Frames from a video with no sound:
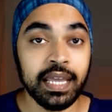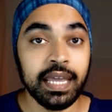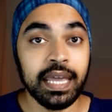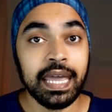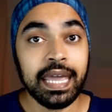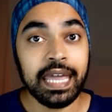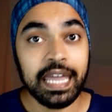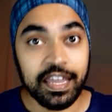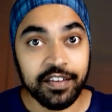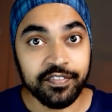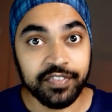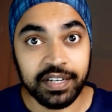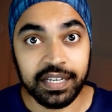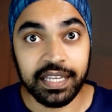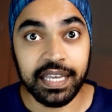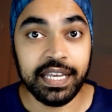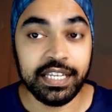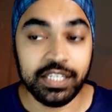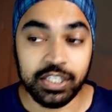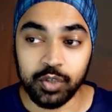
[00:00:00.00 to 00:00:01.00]
If in
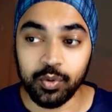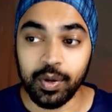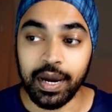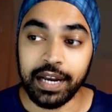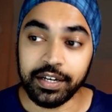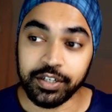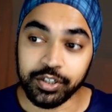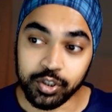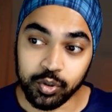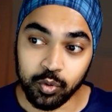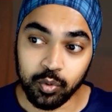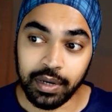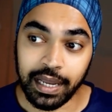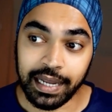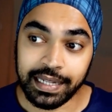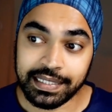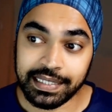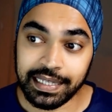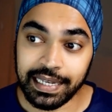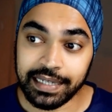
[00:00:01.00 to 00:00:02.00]
case you had two
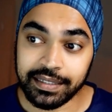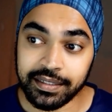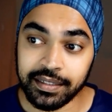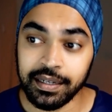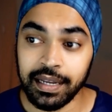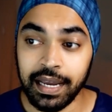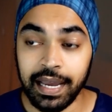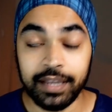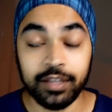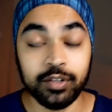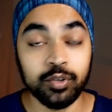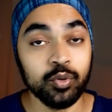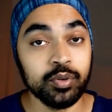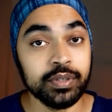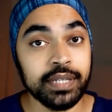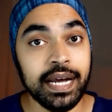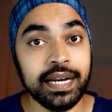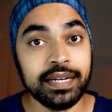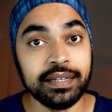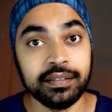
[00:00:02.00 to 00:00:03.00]
lines selected, note
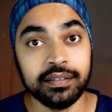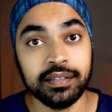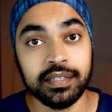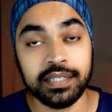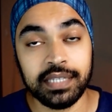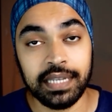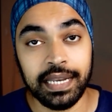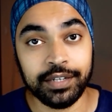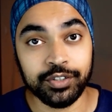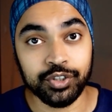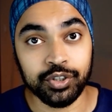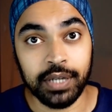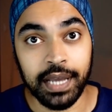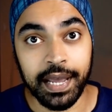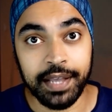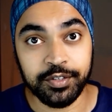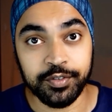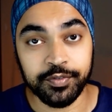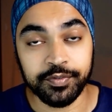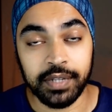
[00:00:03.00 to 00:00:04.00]
that the selection
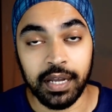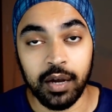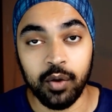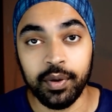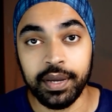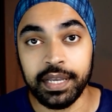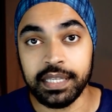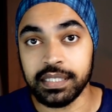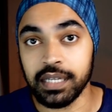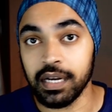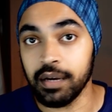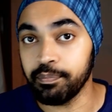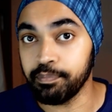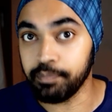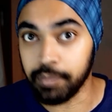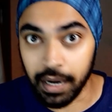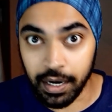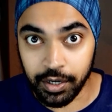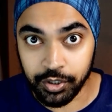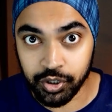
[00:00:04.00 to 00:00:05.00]
as of now is a
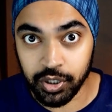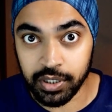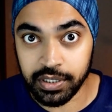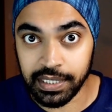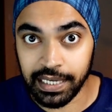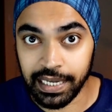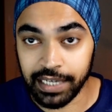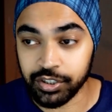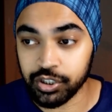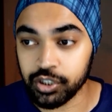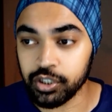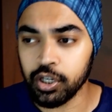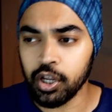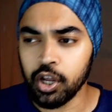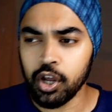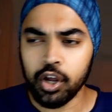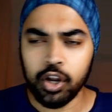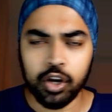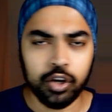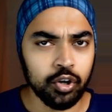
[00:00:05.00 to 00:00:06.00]
partial selection,
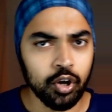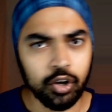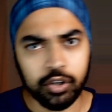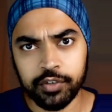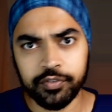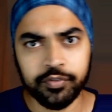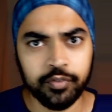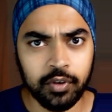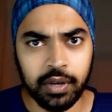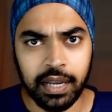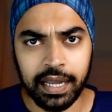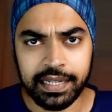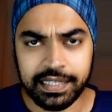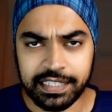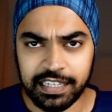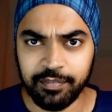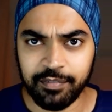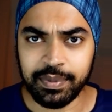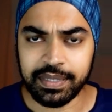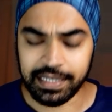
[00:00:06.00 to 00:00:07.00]
not the full lines
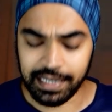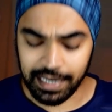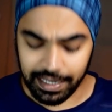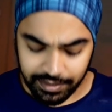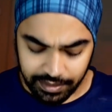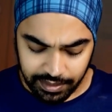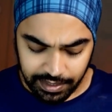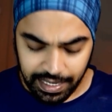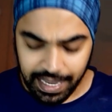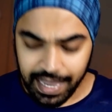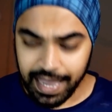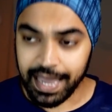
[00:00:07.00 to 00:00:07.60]
have been selected.